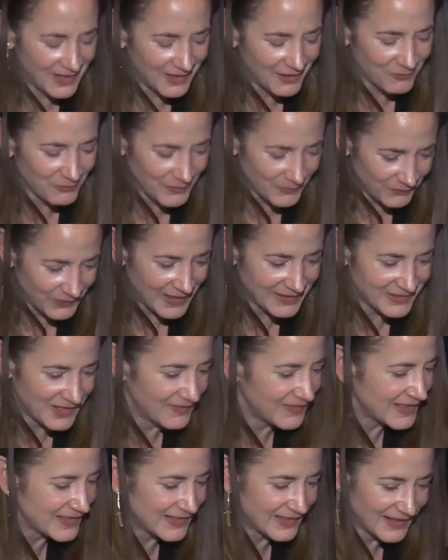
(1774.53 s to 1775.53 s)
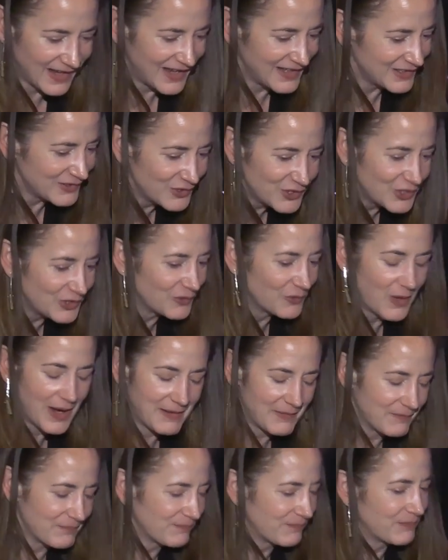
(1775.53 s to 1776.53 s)
reflect on this, and I too, I
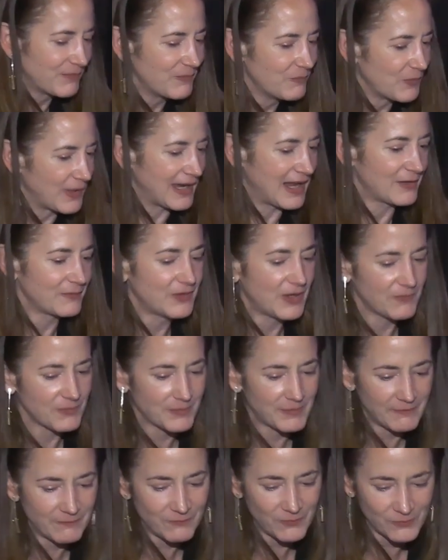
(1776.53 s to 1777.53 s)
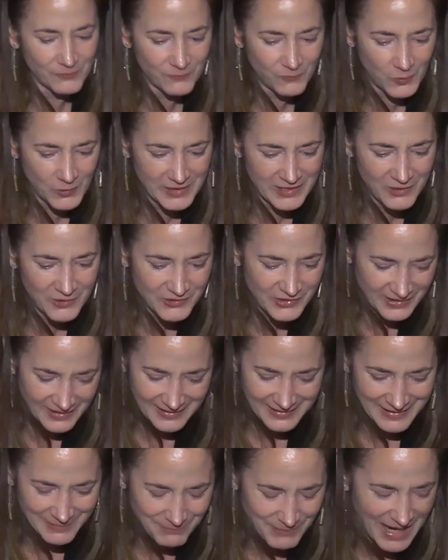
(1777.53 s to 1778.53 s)
went out of government for 4 years and I
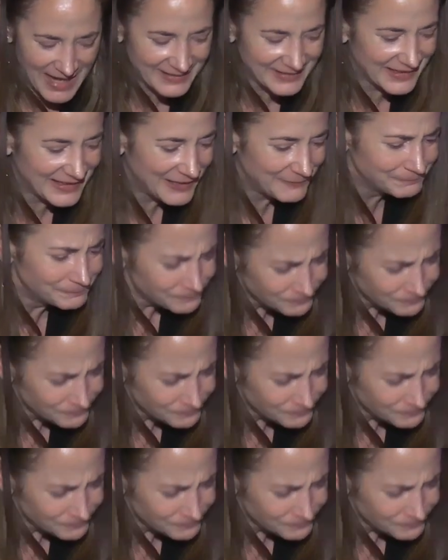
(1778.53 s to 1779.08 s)
came back again.